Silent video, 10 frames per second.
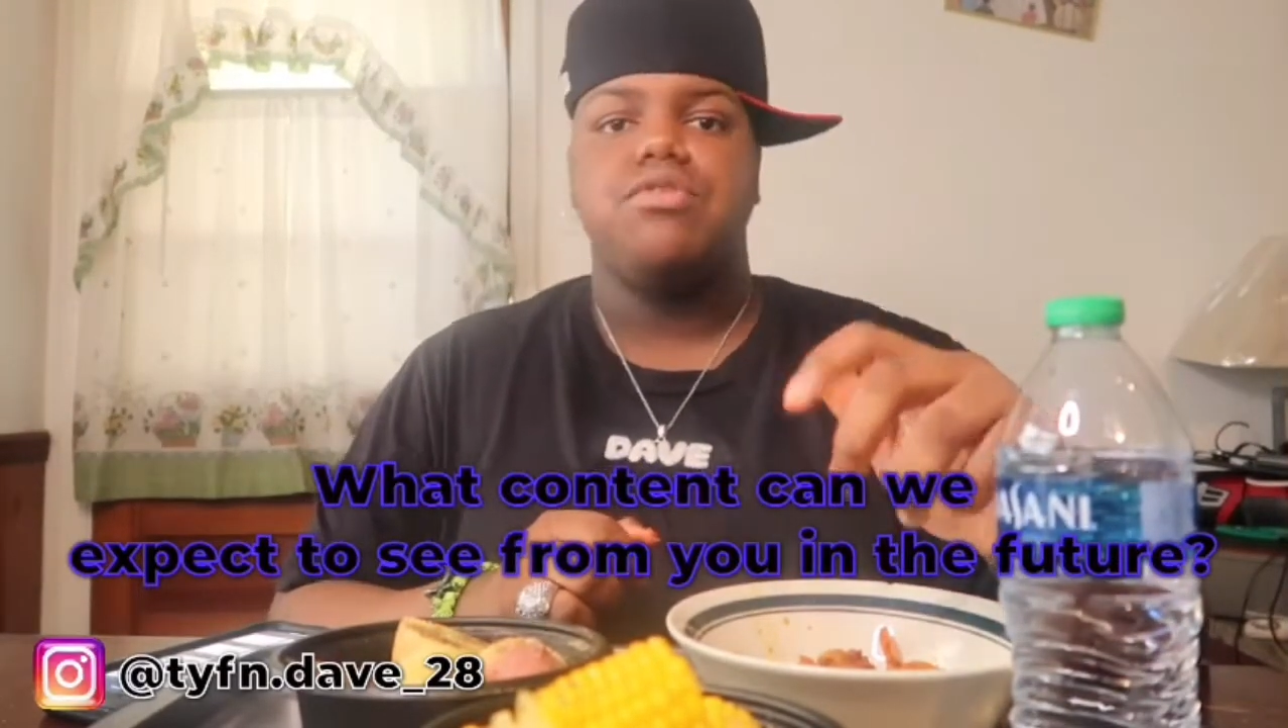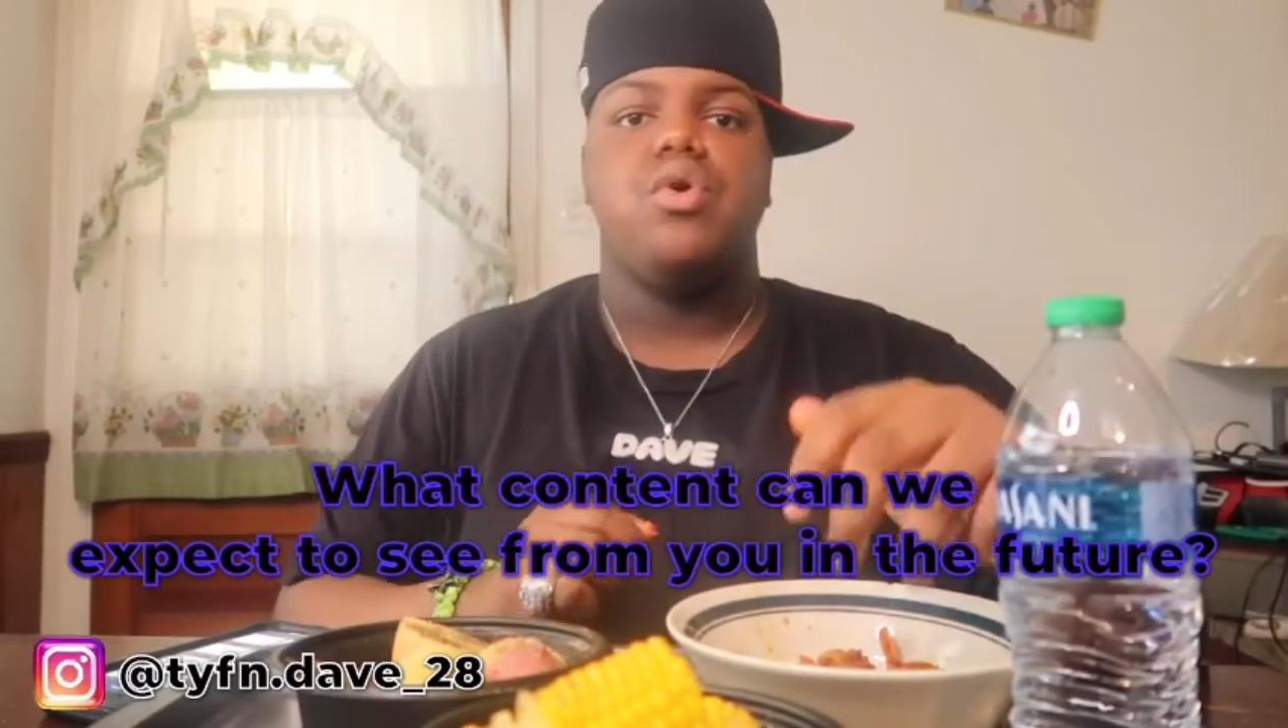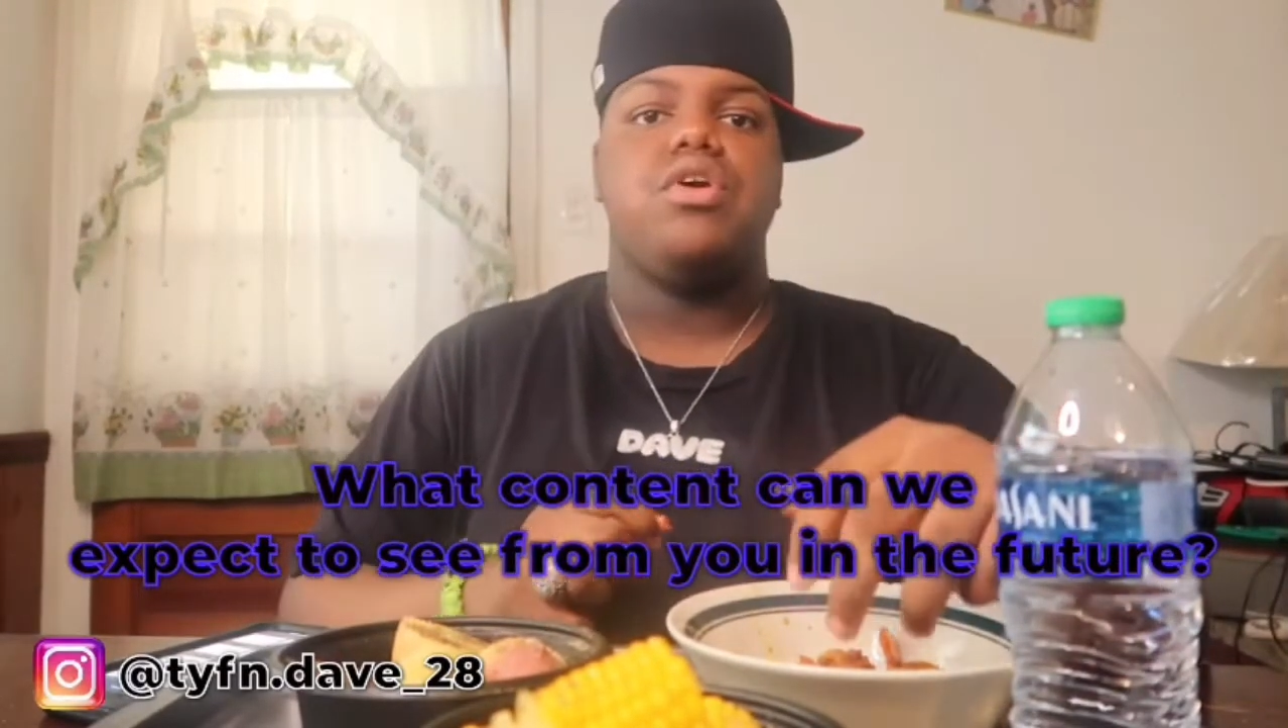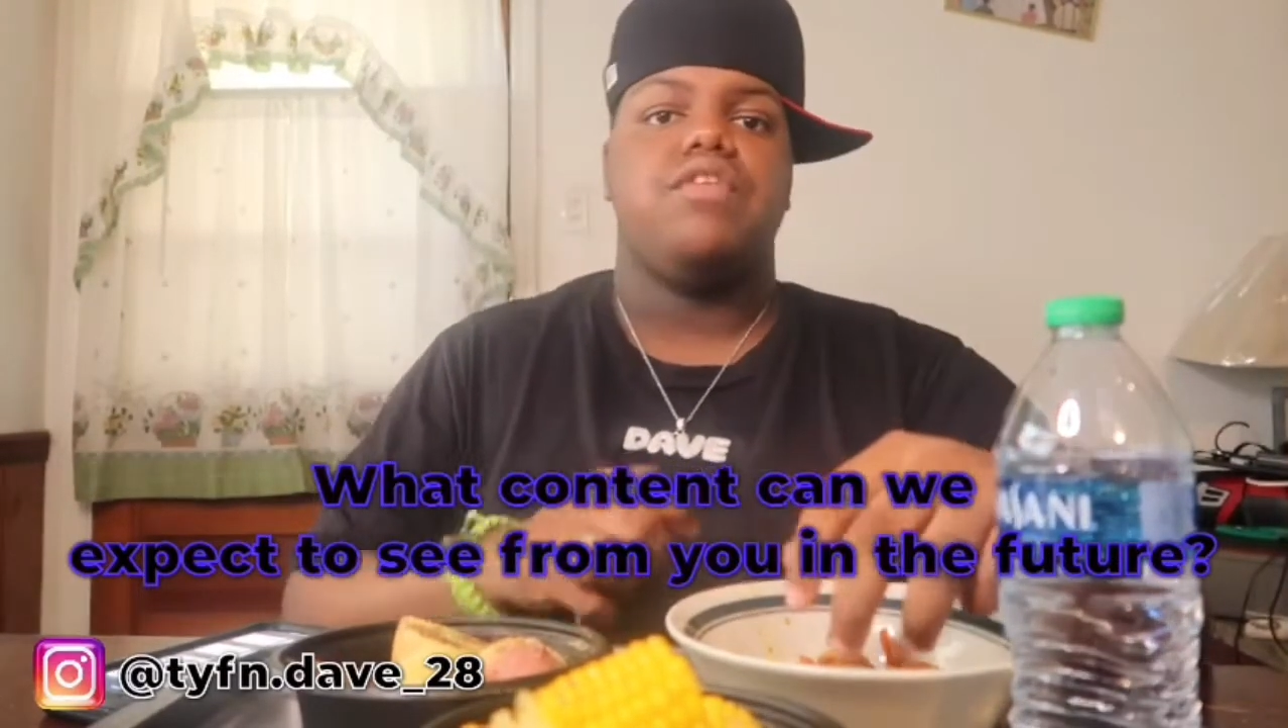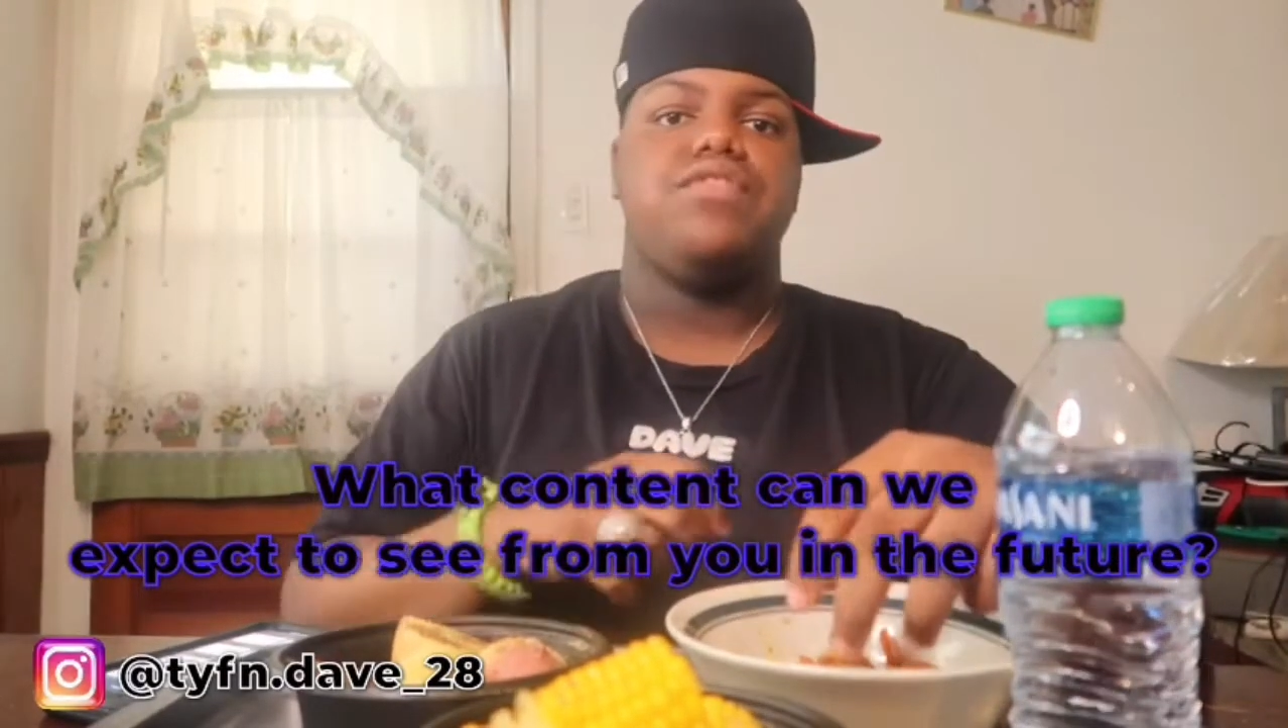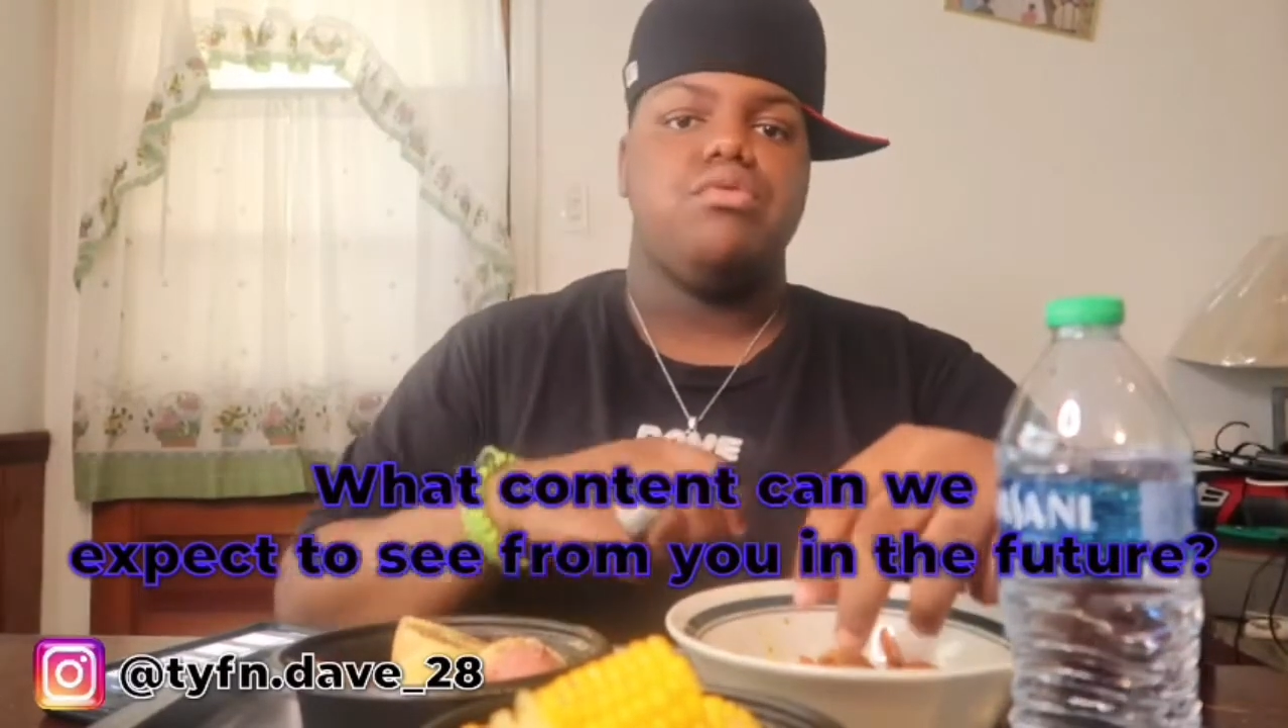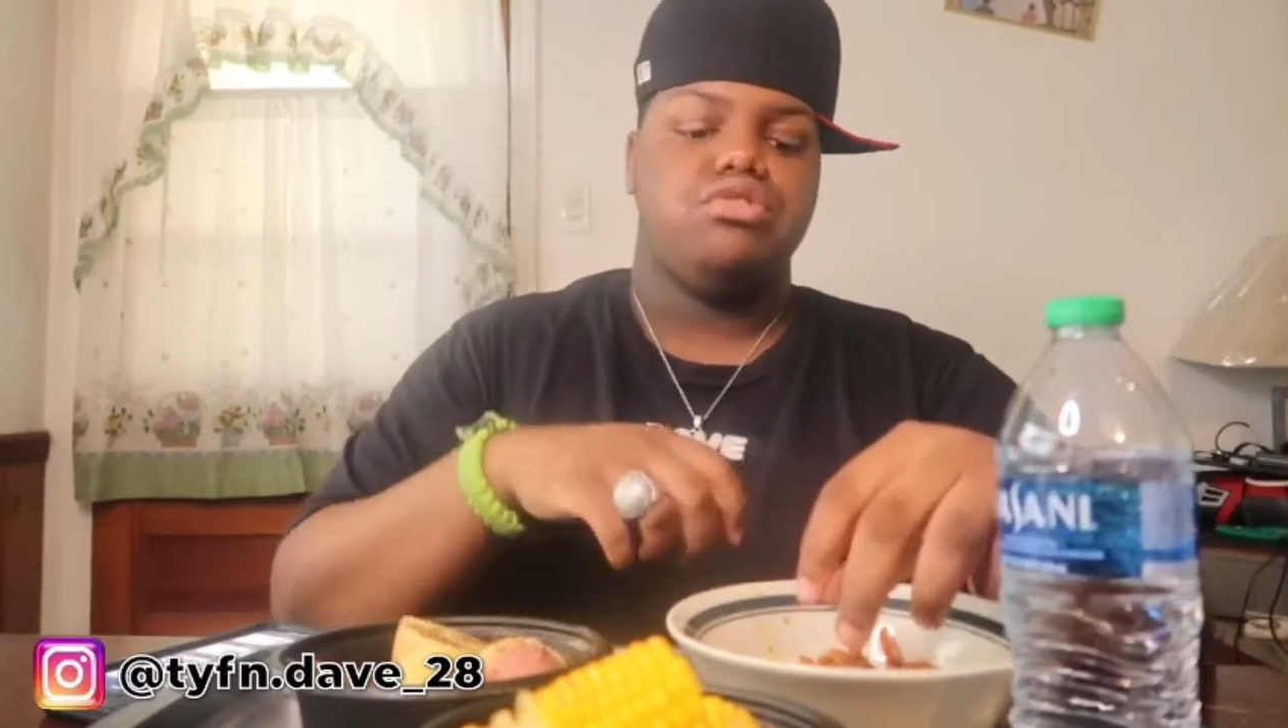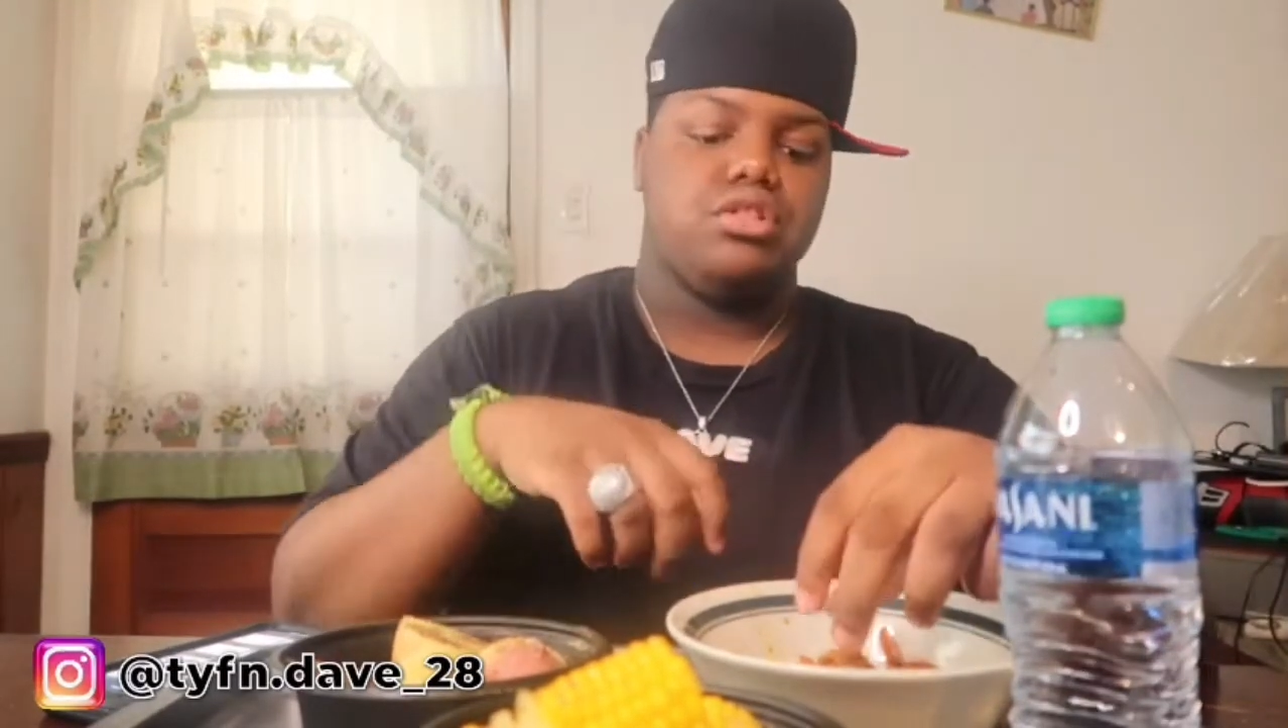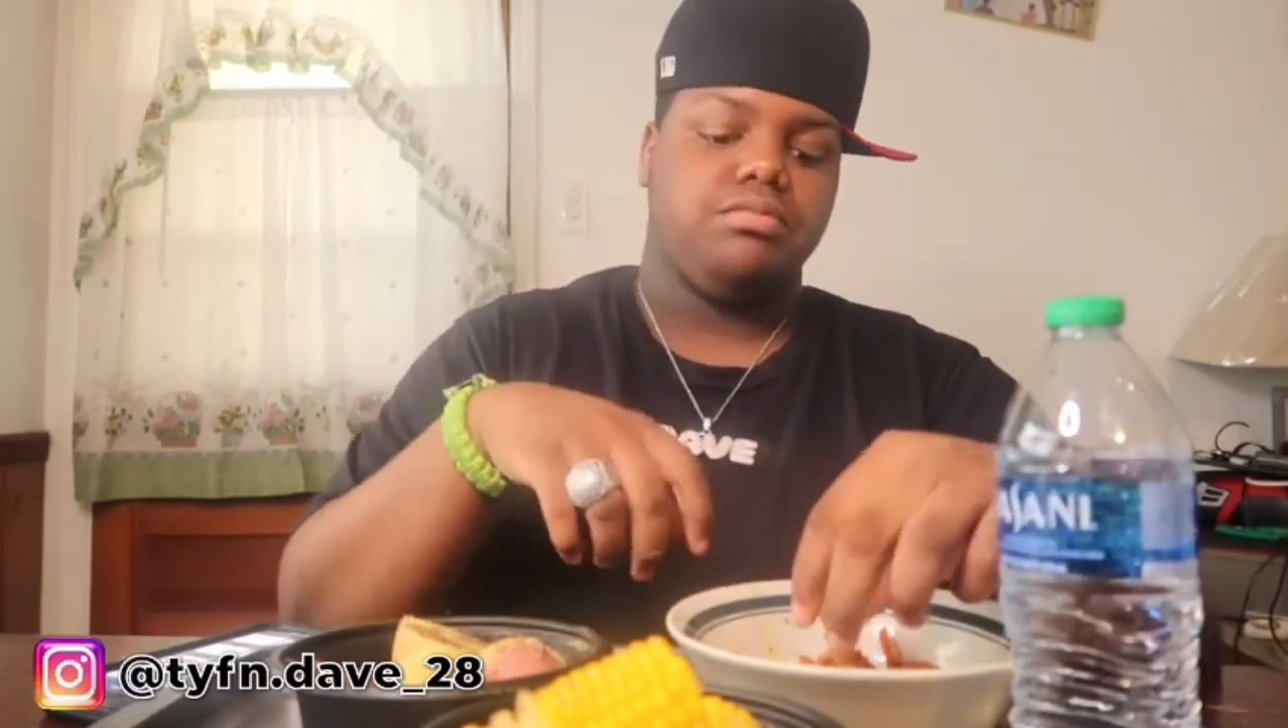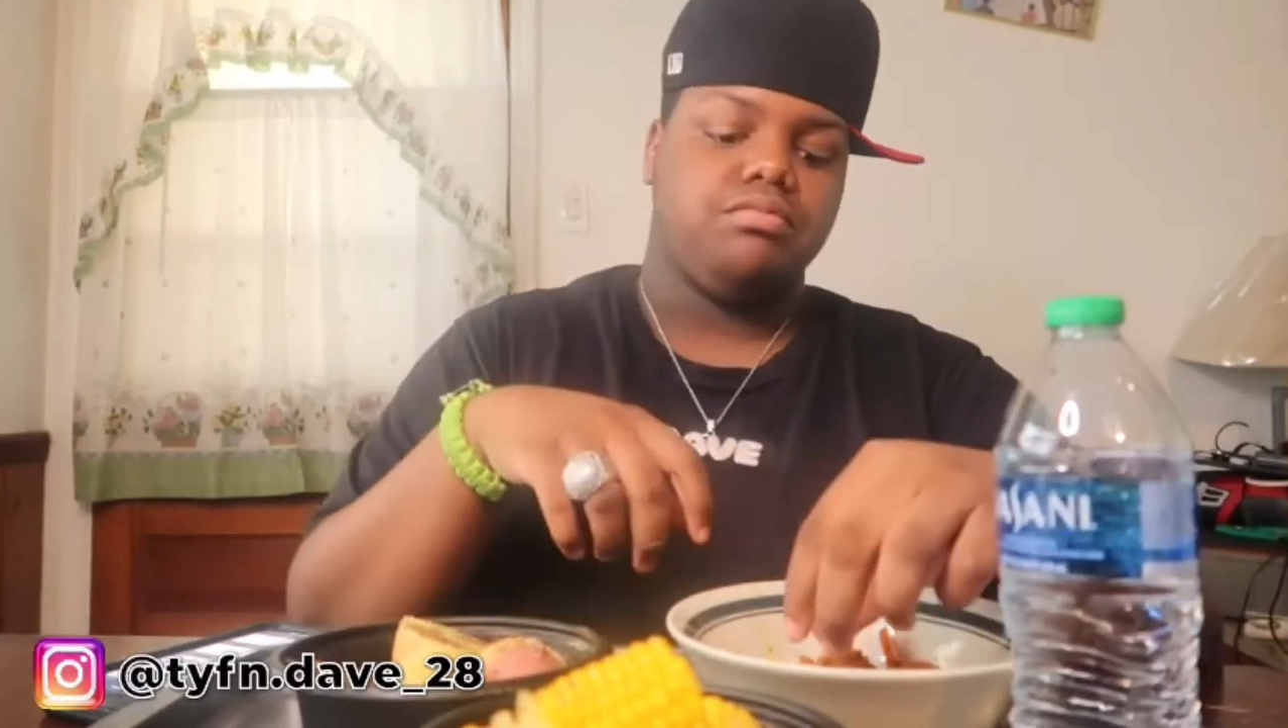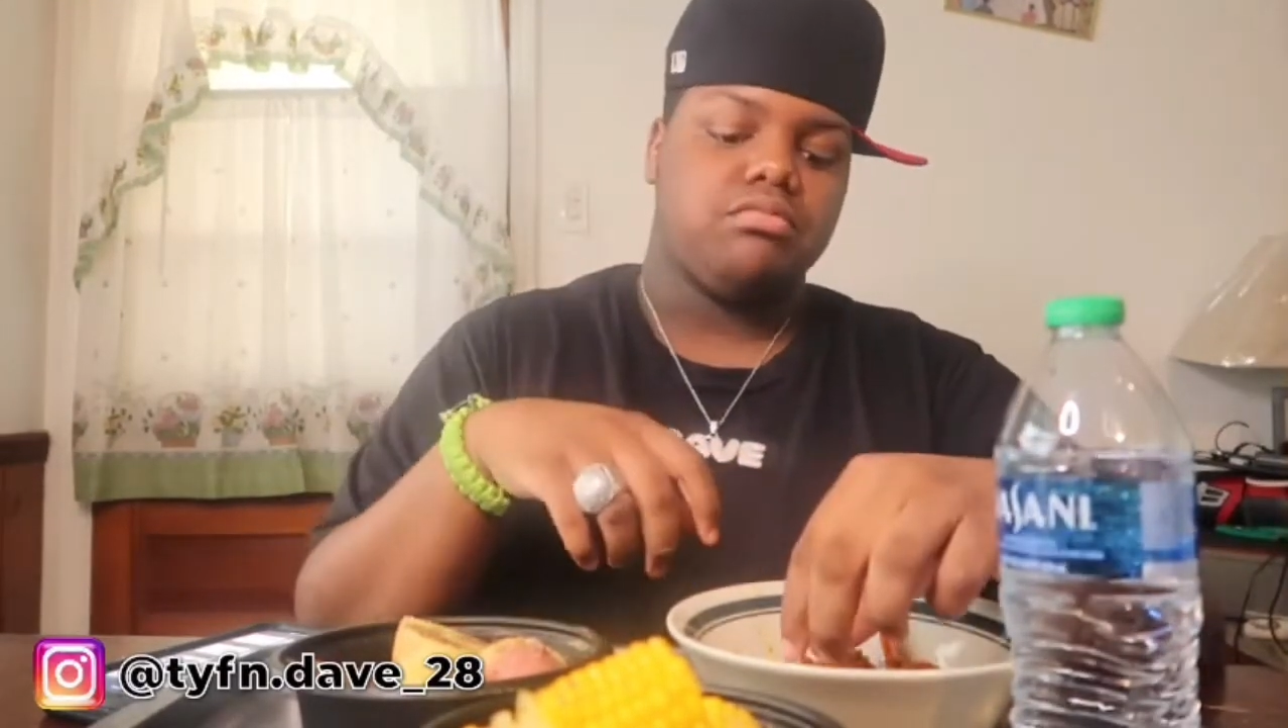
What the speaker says: you in the future?